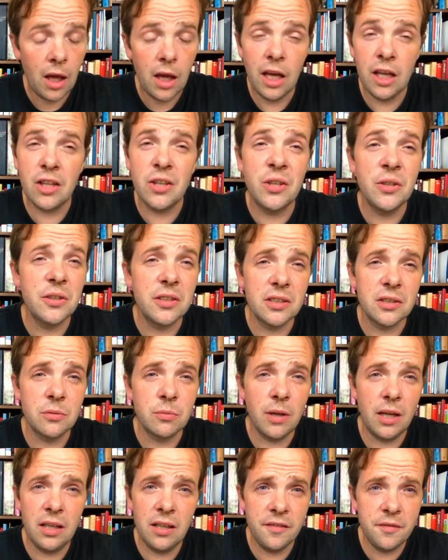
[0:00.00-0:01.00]
It could as
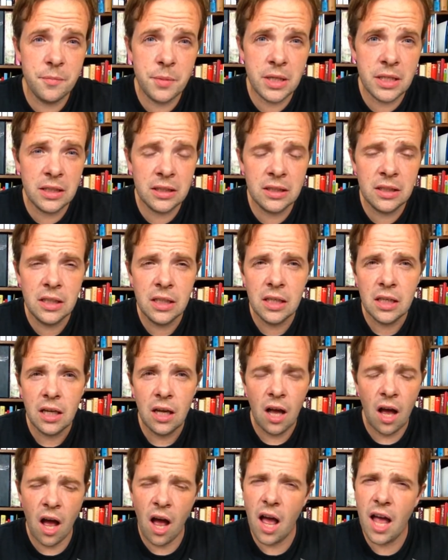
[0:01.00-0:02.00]
well have been.
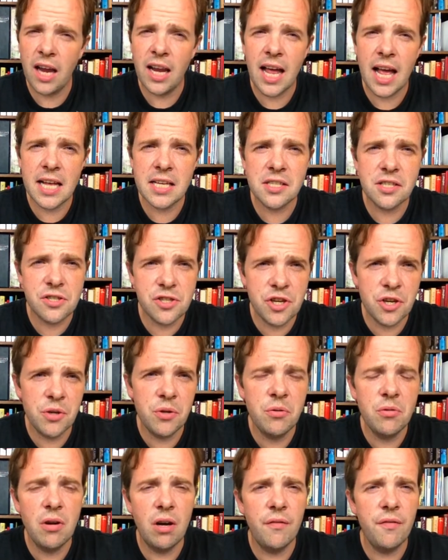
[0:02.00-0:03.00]
It has
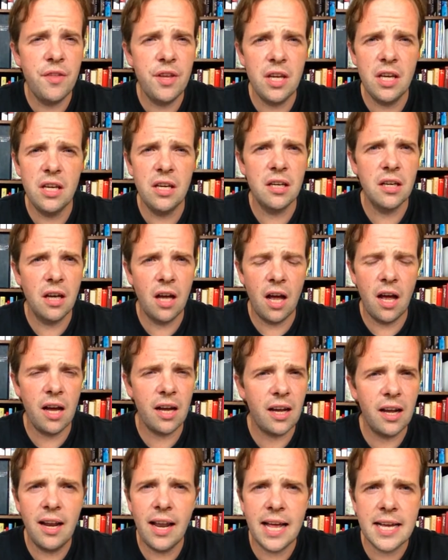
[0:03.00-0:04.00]
two of the
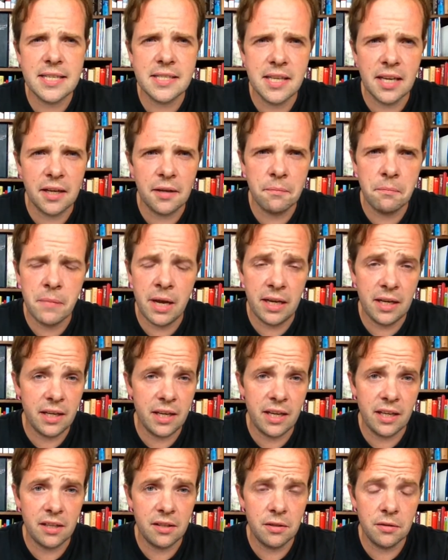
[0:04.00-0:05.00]
classic
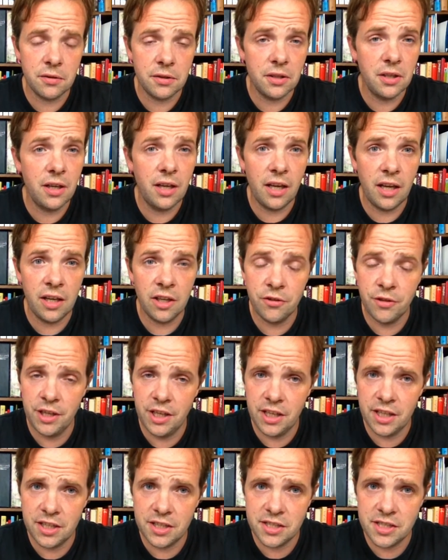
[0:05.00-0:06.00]
medicate
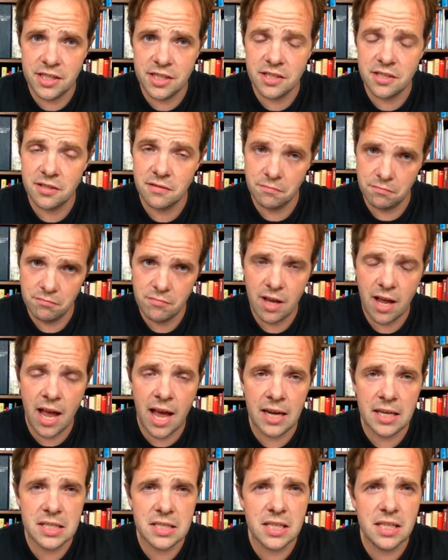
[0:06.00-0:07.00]
ingredients, is
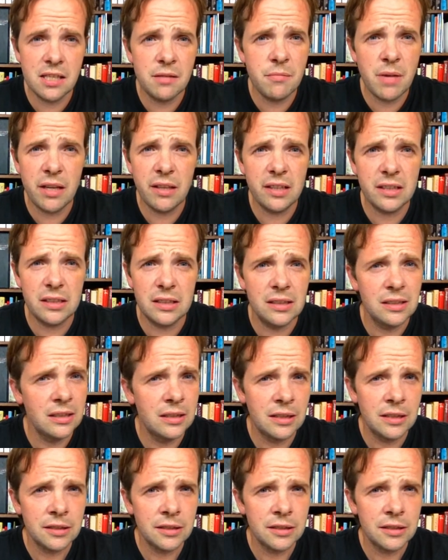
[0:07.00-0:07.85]
aniseed and menthol.